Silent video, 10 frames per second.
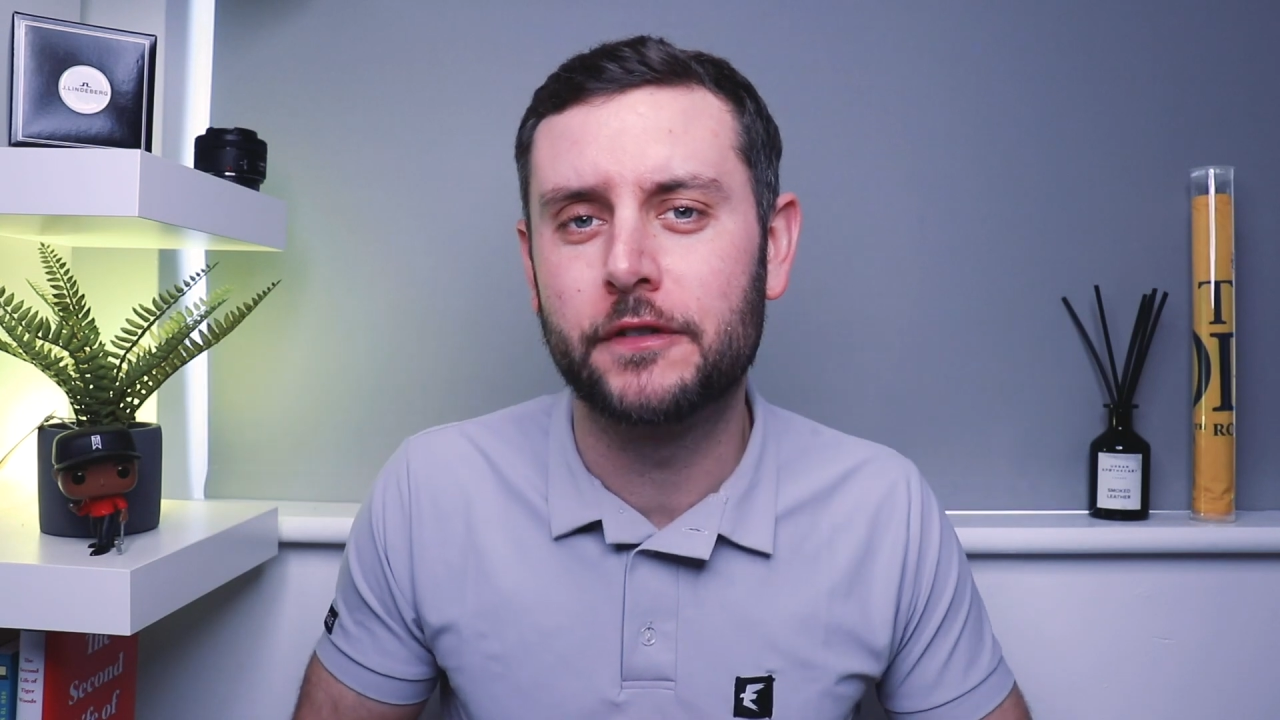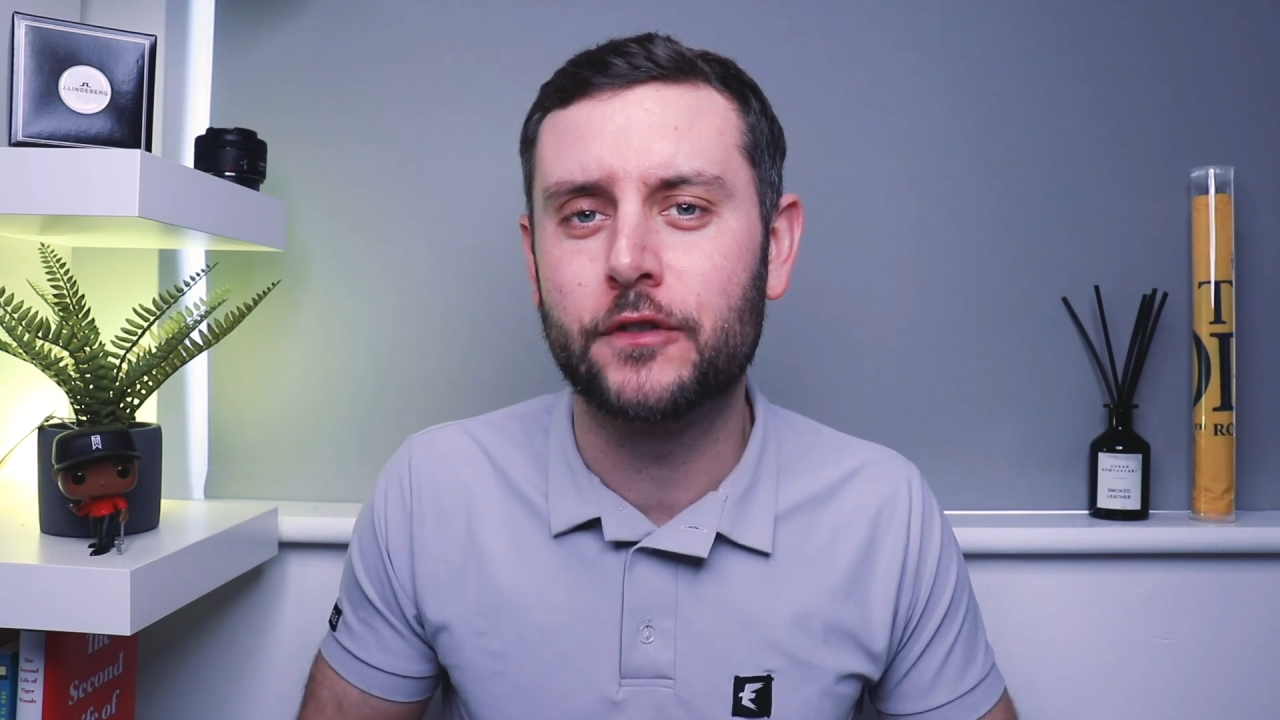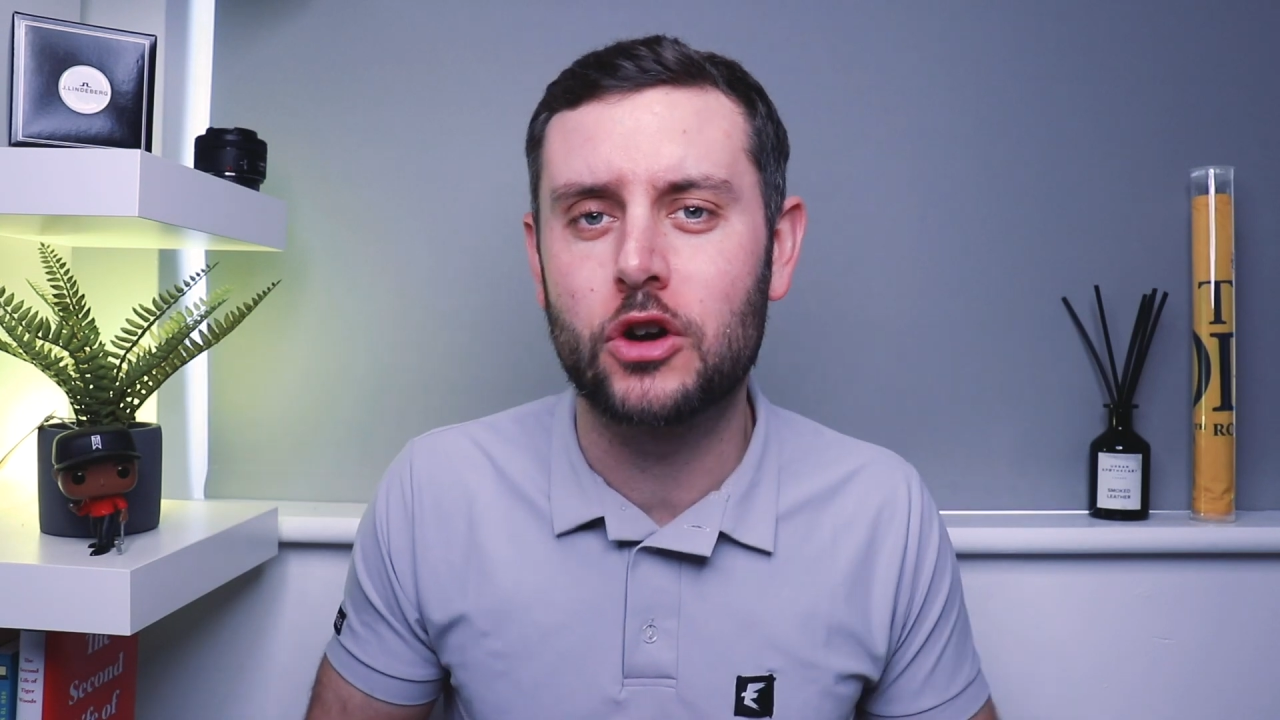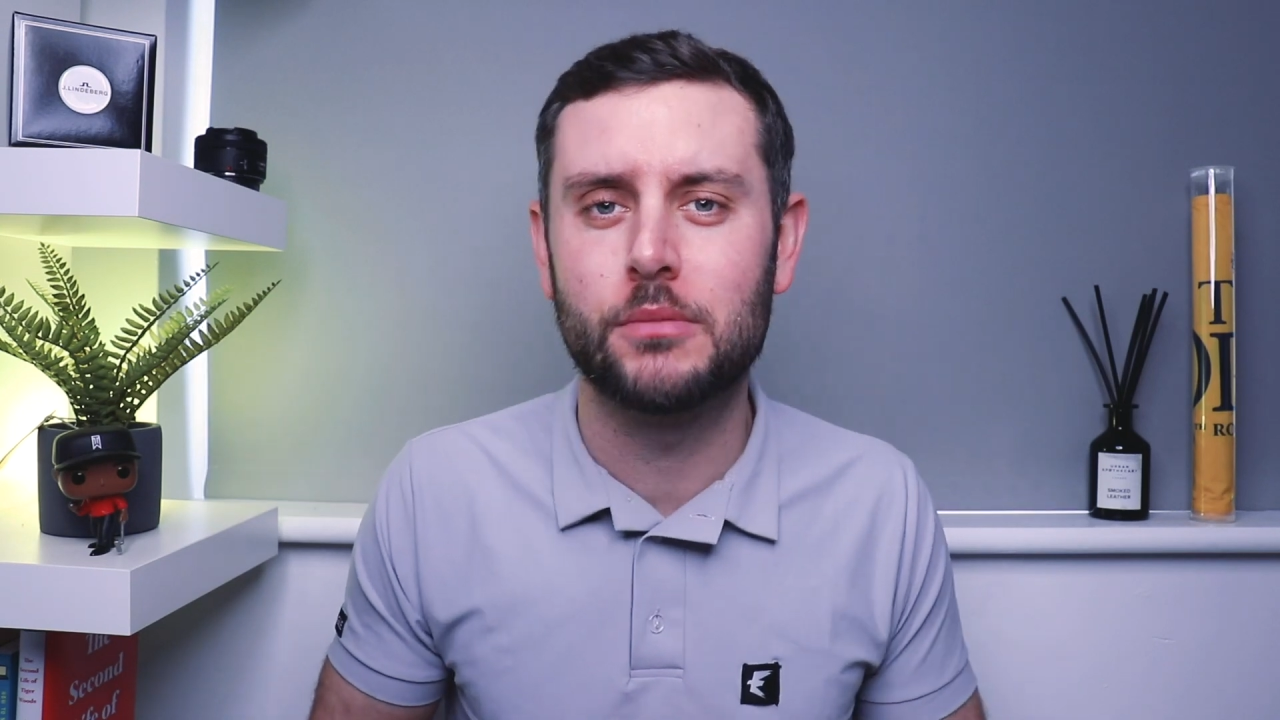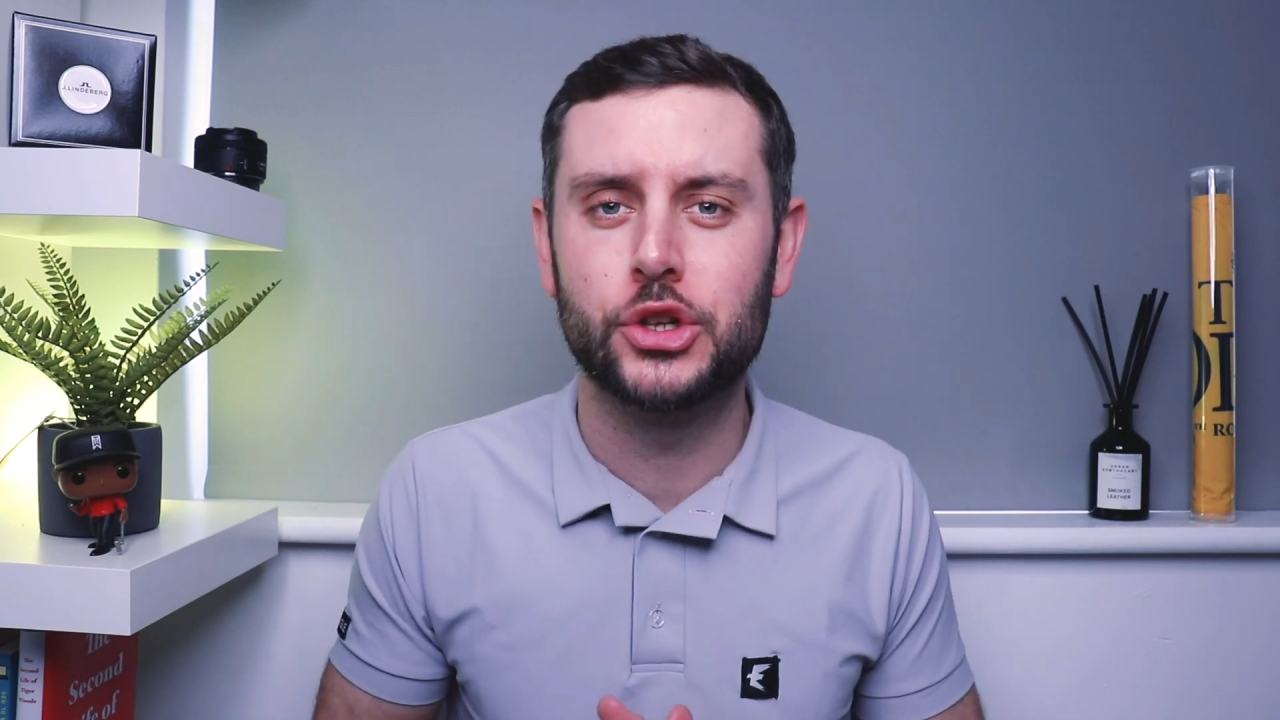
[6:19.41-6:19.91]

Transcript: from